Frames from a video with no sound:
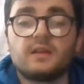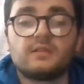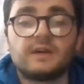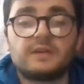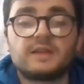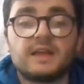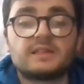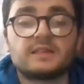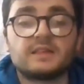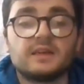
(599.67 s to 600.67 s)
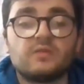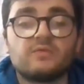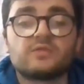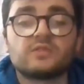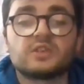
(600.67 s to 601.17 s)
found data in
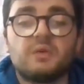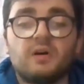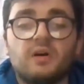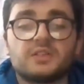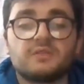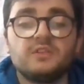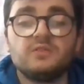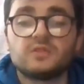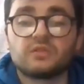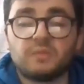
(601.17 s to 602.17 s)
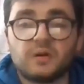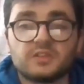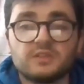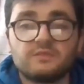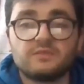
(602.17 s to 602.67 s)
overall support of the use of positive